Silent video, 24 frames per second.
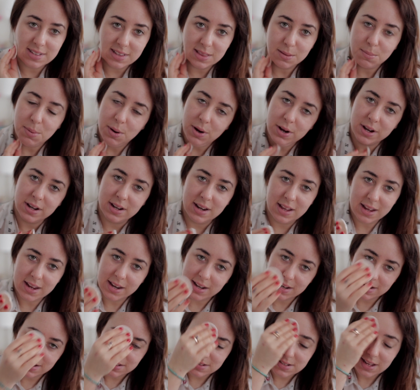see the point
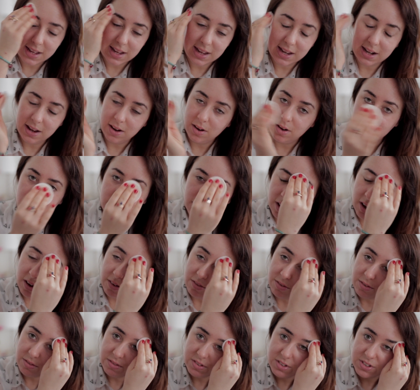in taking it all
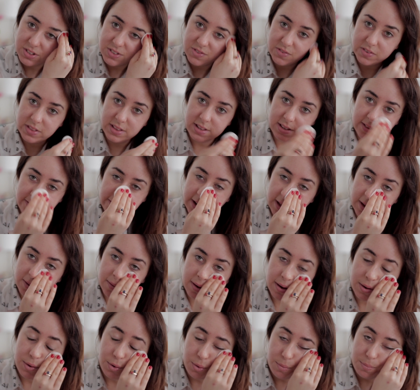off just for this video.
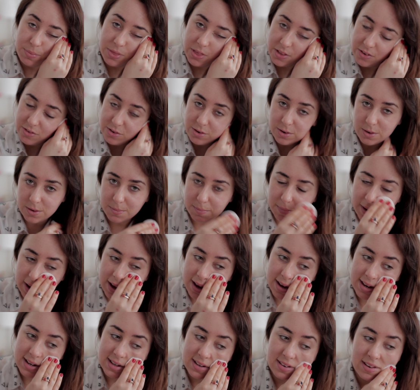I hope that you don't
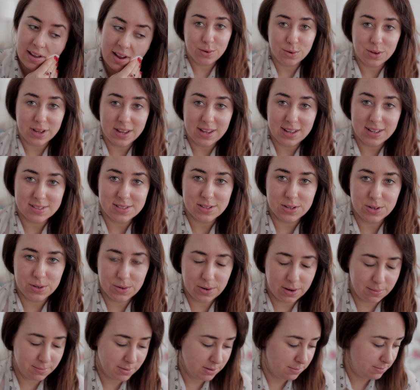mind. Okay, so
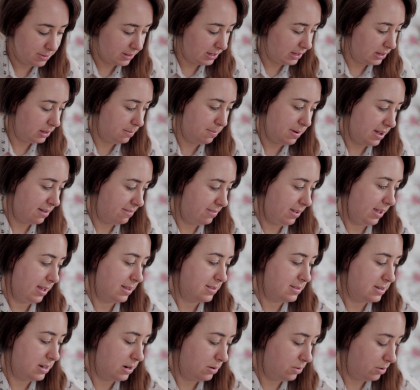I'm completely
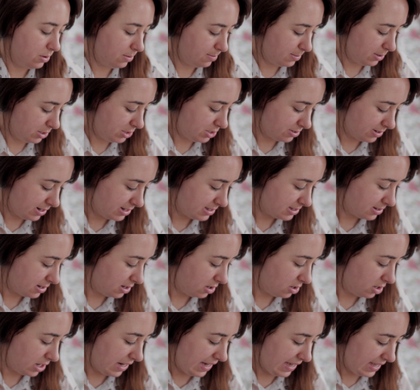barefaced now, no
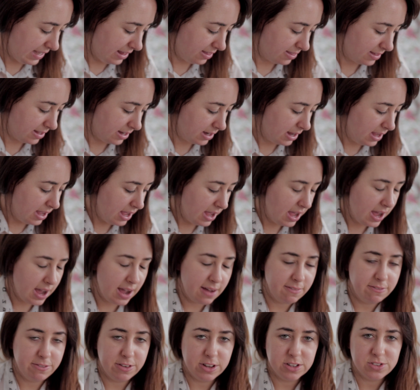moisturiser or anything.
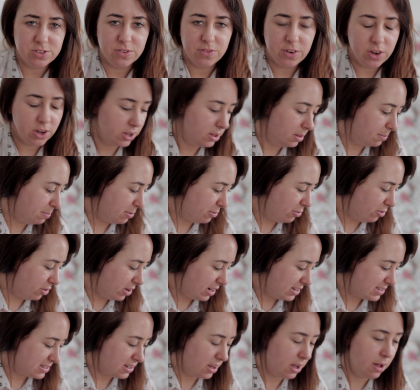And first of all, before
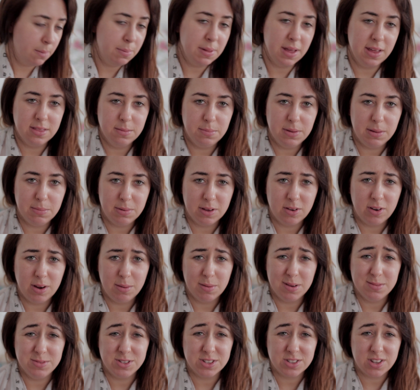I start applying the BB cream,
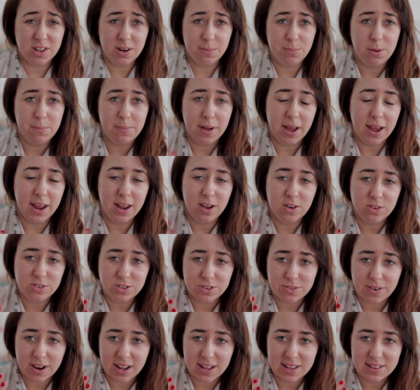I'm just going to put my
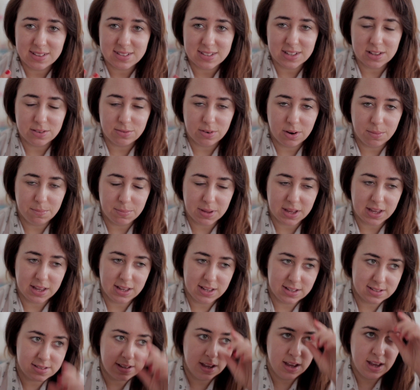under eye concealer on
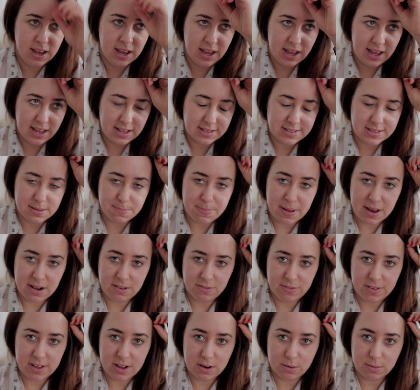because it's the
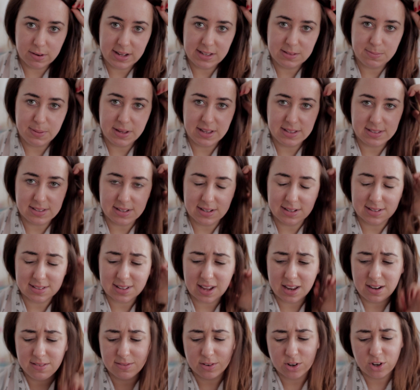Benefit Erase Paste and it's
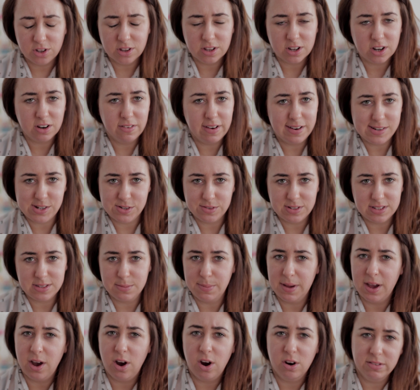kind of a colour corrector. It's a
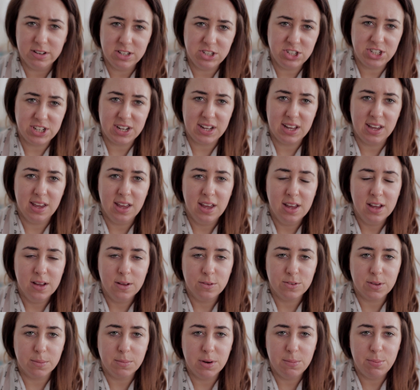bit orangey,
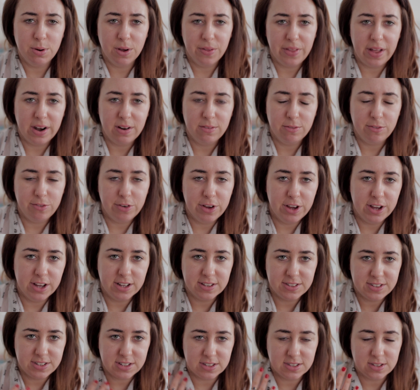so I'm going to put that on
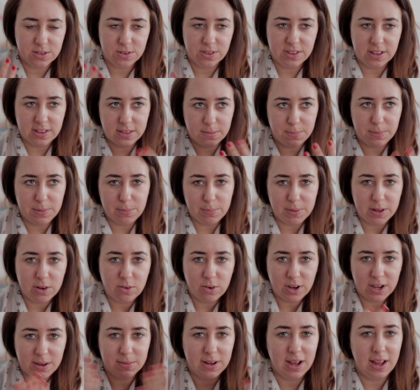first so that the BB
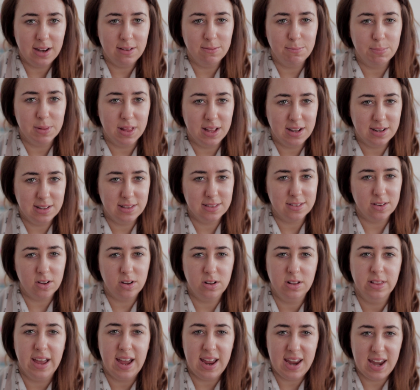cream kind of blends
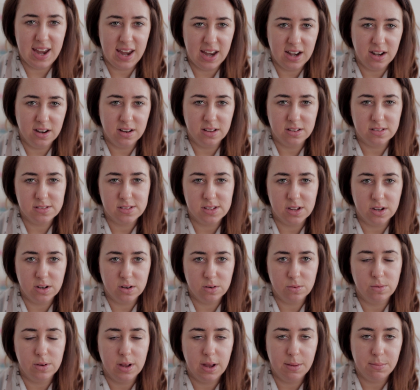all that in.
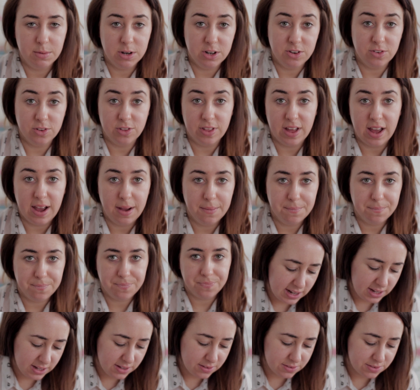So I'm going to do that.
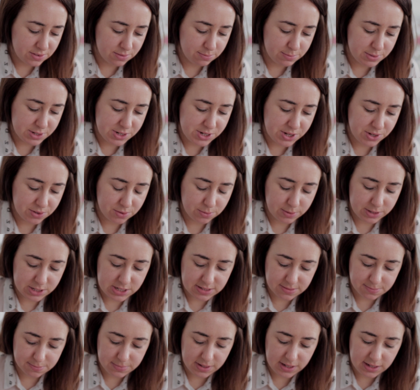I use number 2, which
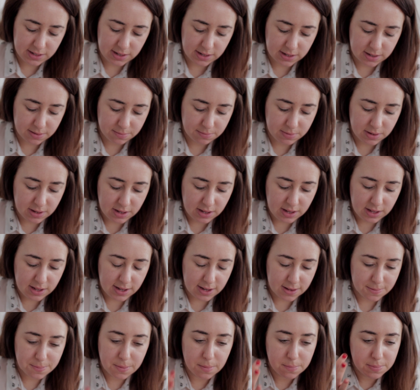is medium.
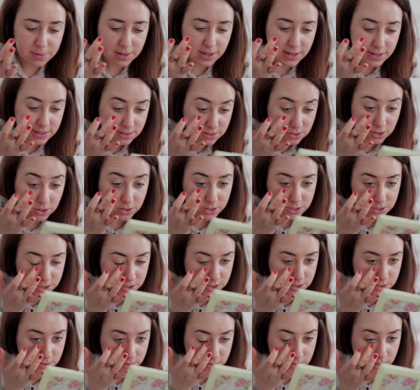It's probably a
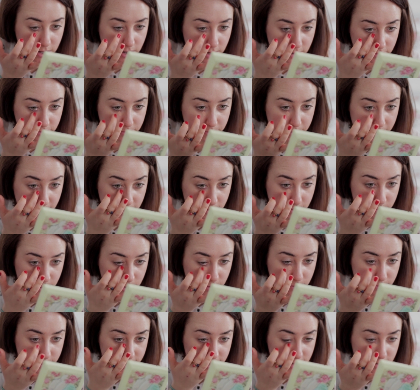touch too dark for me at the
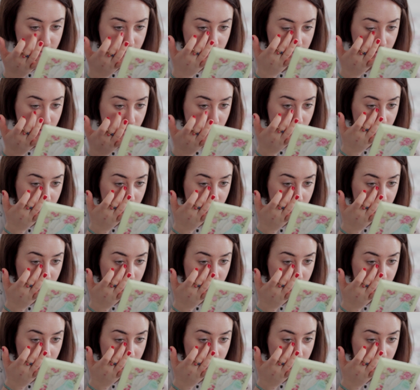moment,